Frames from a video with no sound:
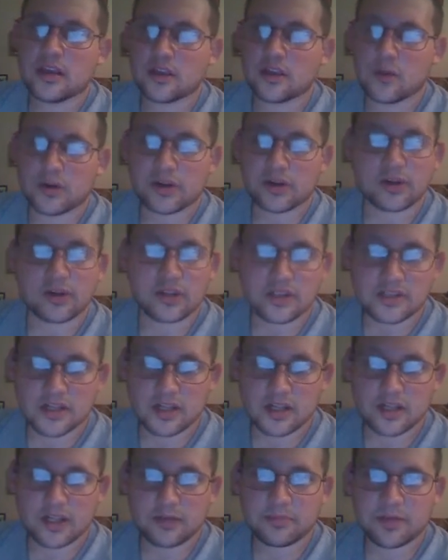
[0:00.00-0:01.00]
You want to hook this
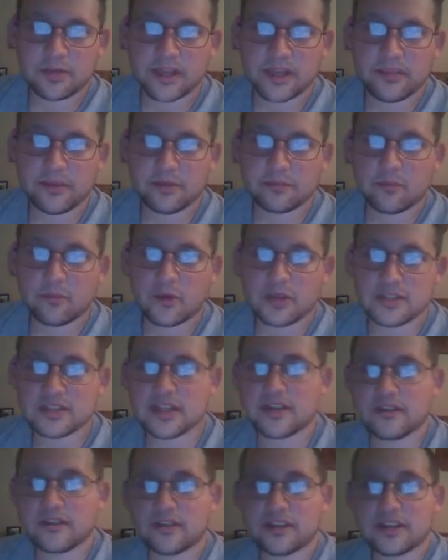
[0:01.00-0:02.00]
all up, and then once
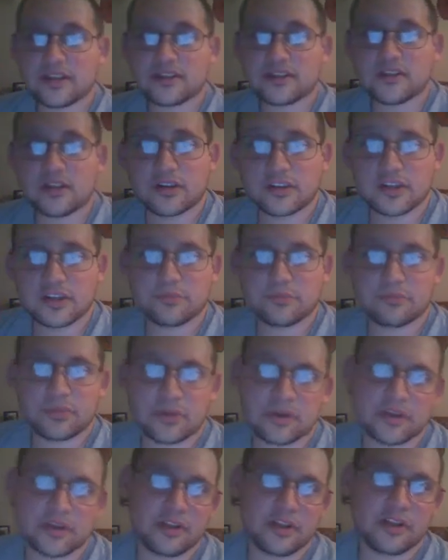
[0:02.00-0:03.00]
everything is hooked up,
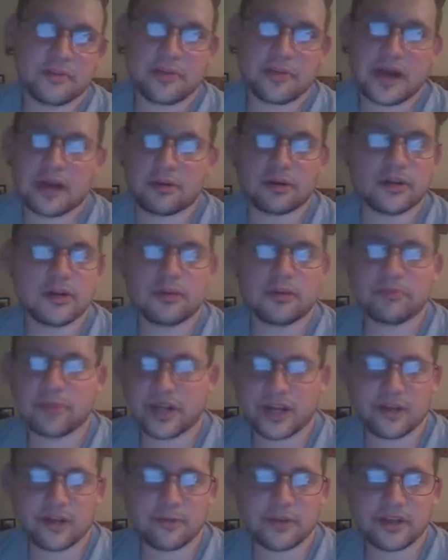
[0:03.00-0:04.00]
put it in the power.
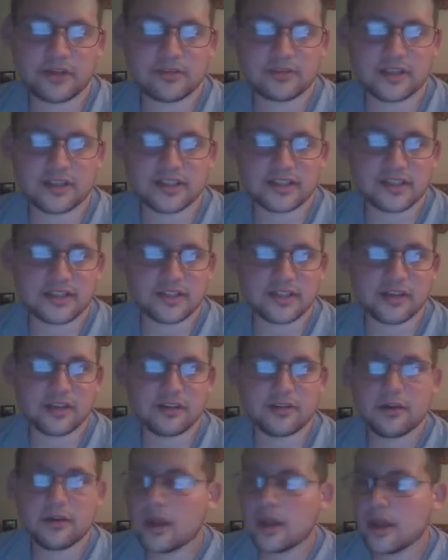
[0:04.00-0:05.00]
But anyway, let's
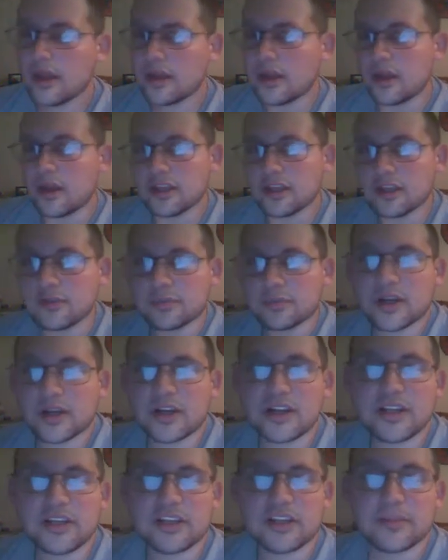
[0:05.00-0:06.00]
continue. You
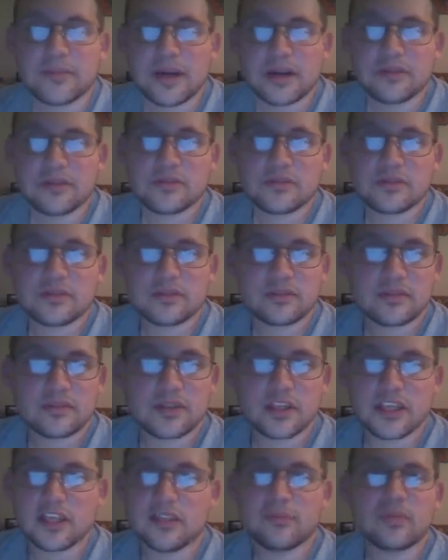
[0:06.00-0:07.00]
plug in the mouse, the
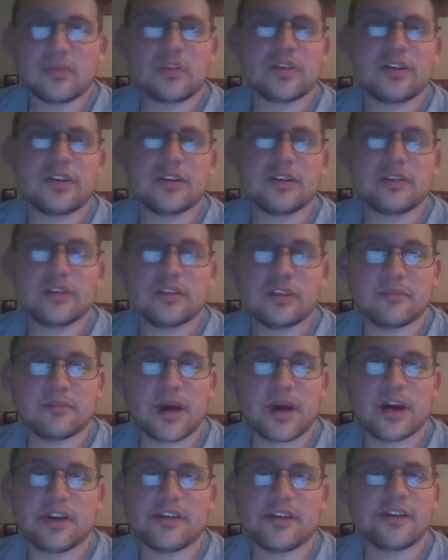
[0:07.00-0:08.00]
keyboard, the
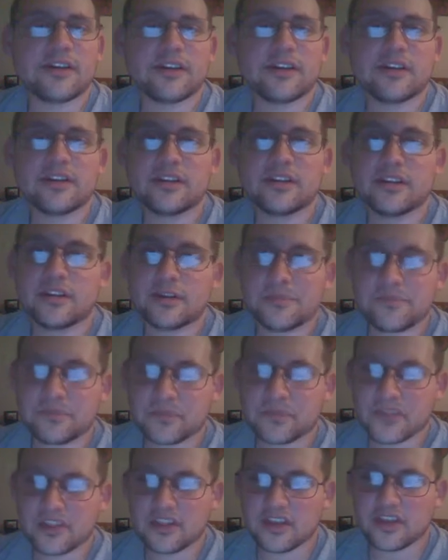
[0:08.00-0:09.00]
monitor,
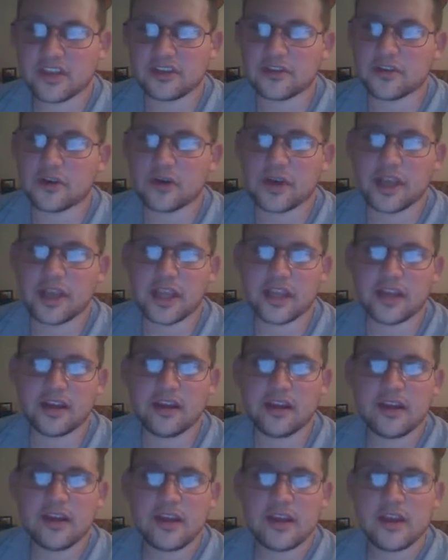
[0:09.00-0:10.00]
then you go ahead
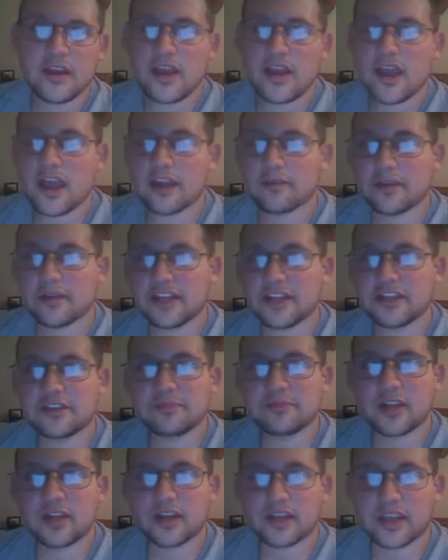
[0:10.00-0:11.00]
and need to
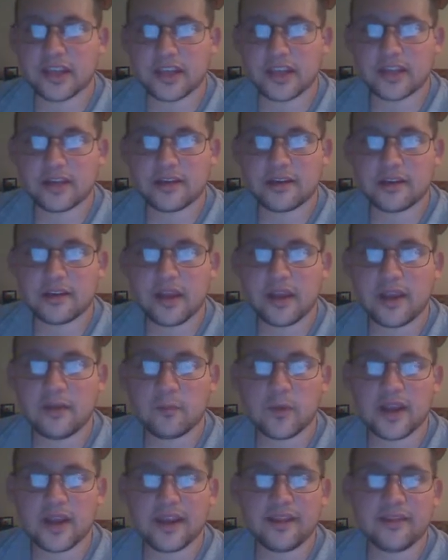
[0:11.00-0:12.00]
plug in a
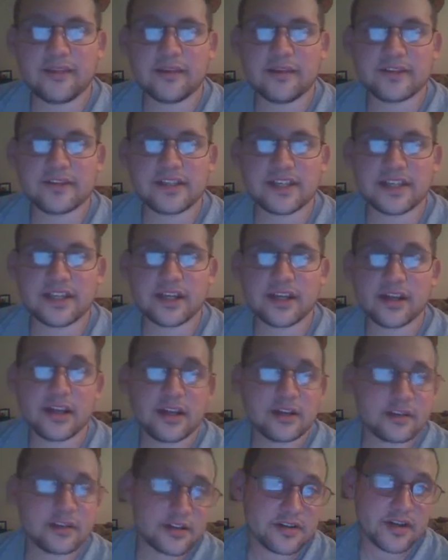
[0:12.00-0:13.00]
way to get
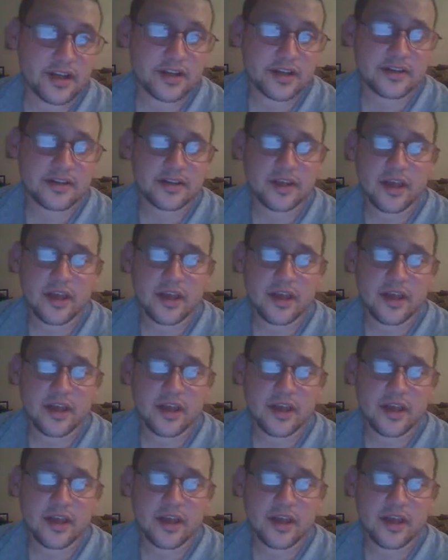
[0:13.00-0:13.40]
internet.